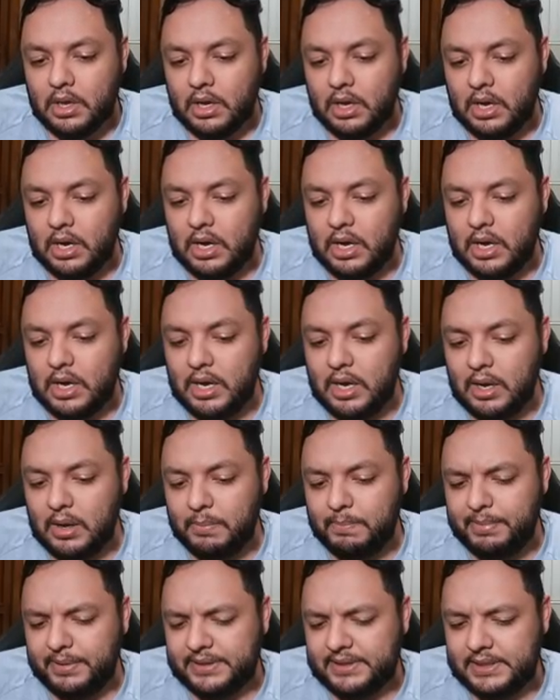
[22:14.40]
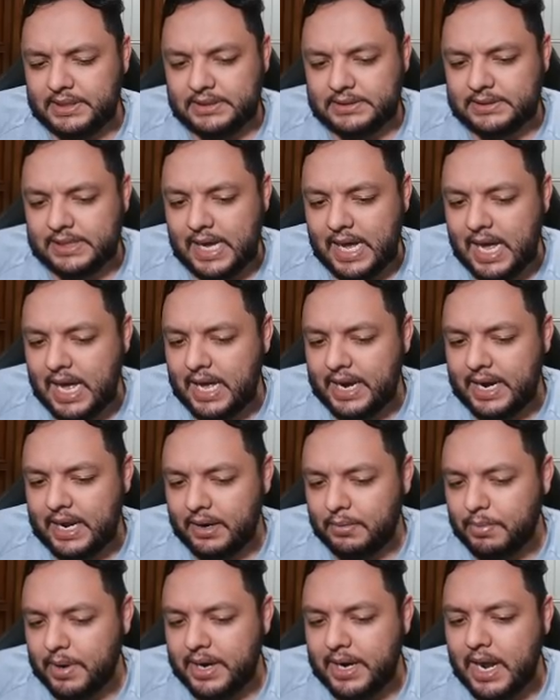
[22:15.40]
Uh, but this hand
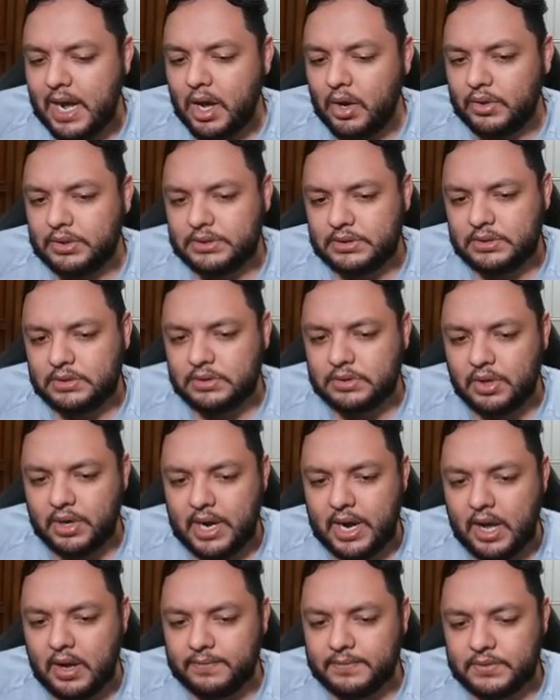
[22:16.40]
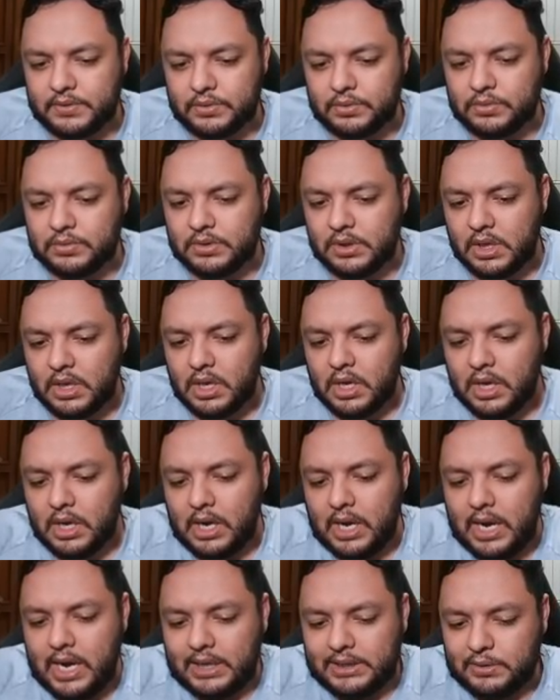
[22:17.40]
right now is just good enough to
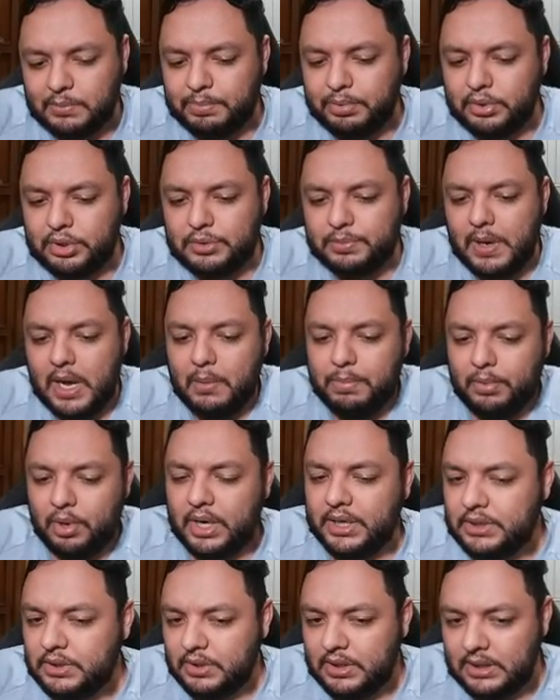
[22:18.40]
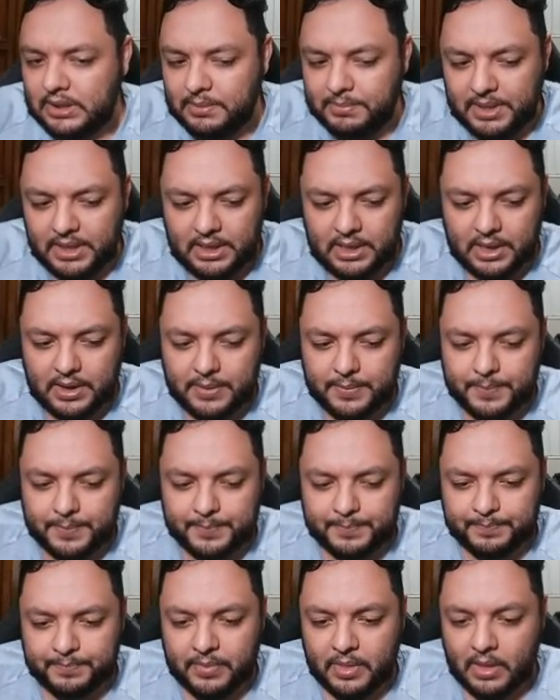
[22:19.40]
uh, to push my opponent to the limit here.
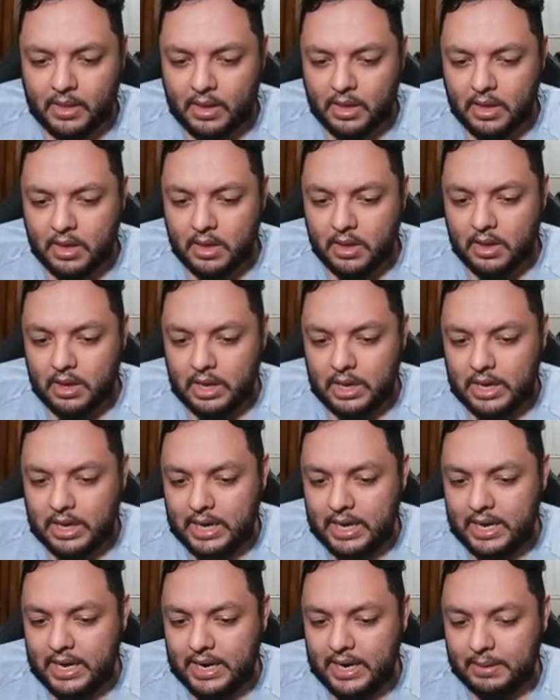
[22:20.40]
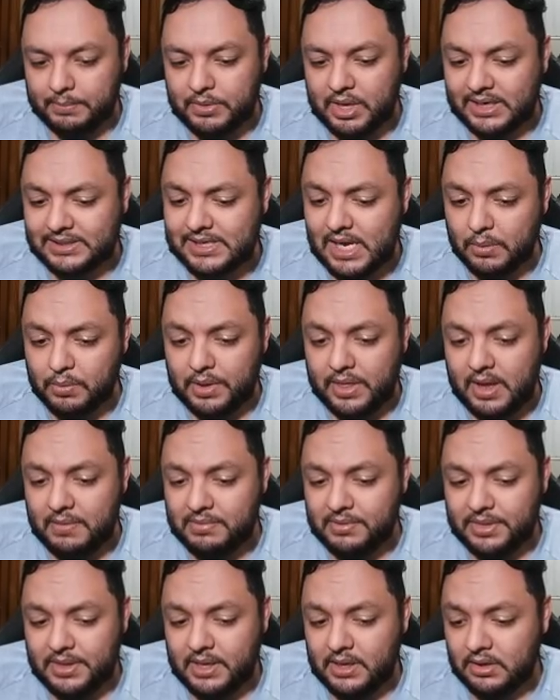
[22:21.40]
And I'm gonna attack with
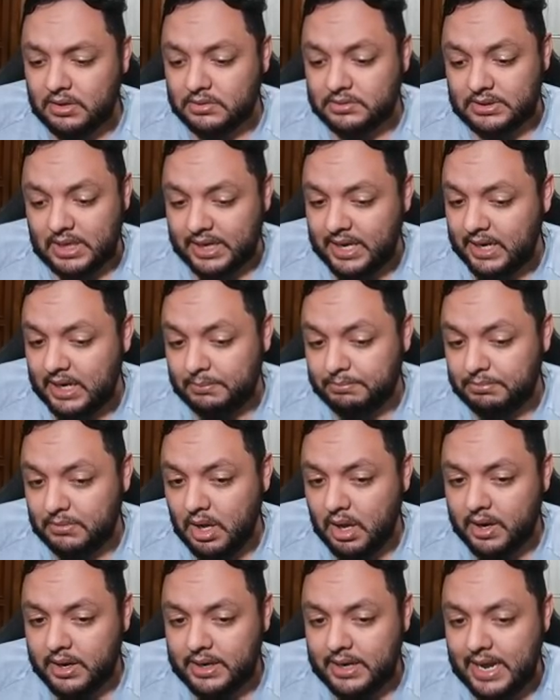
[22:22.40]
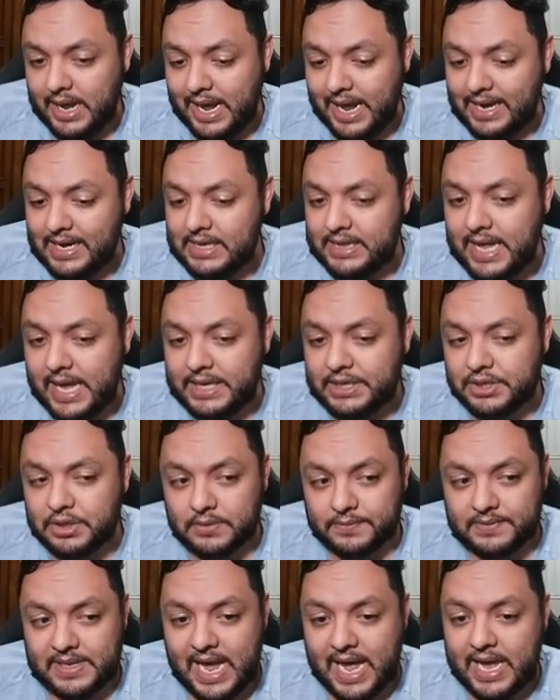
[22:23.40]
everything because again I'm not in any danger
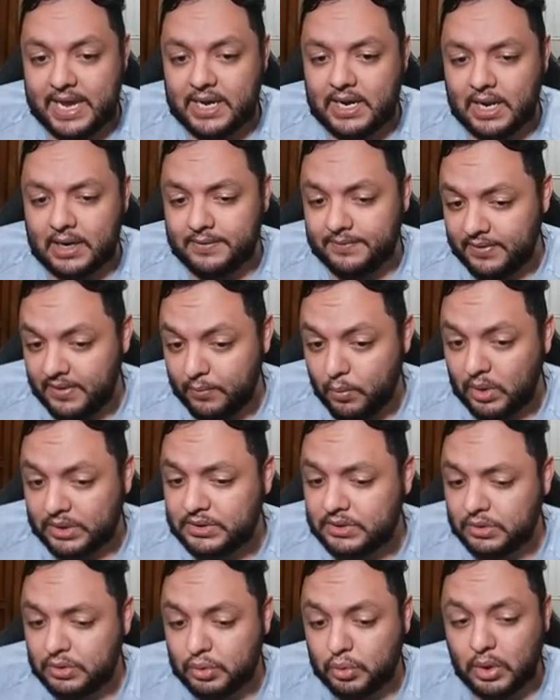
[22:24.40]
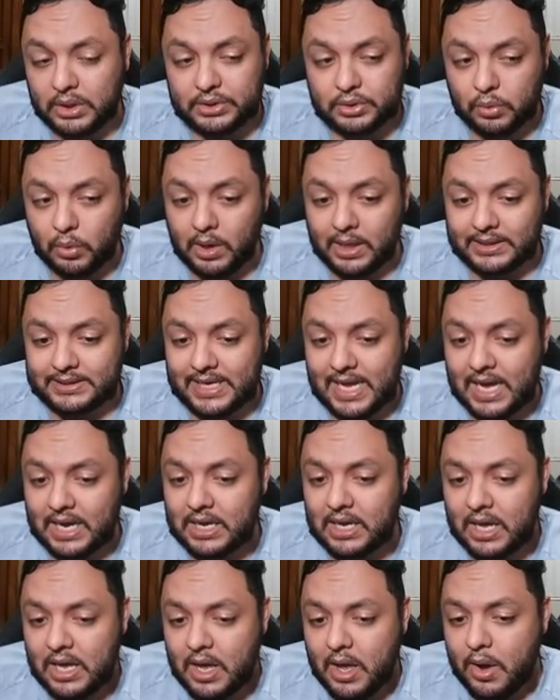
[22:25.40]
of dying. And if he wants to do a dual attack
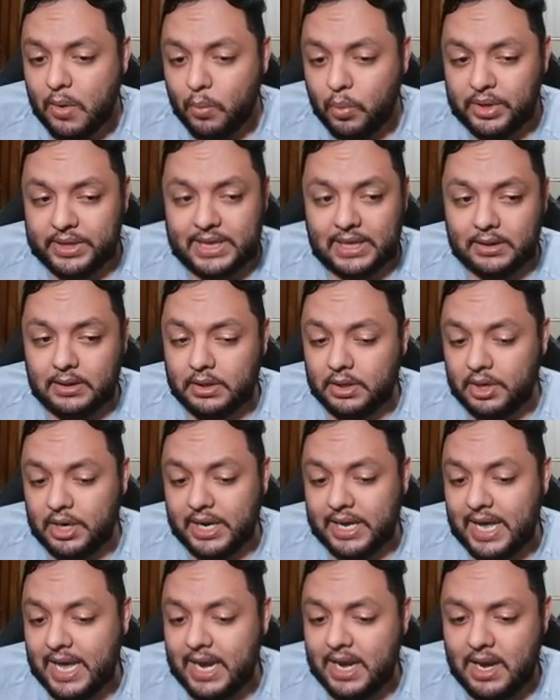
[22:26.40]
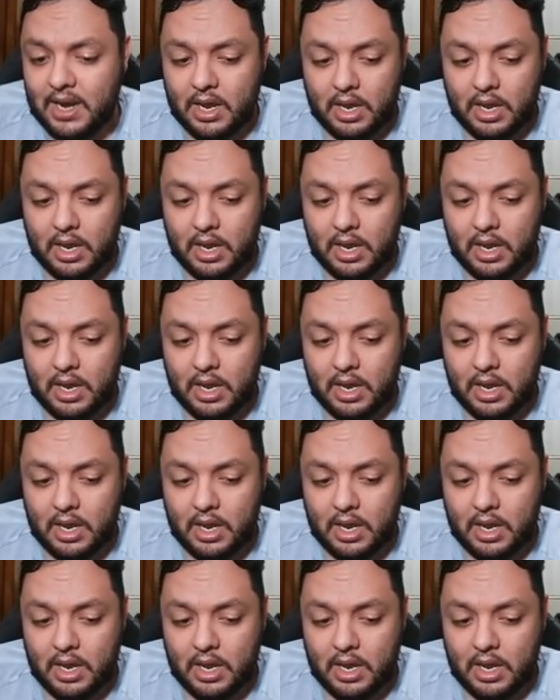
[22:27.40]
with the leader again,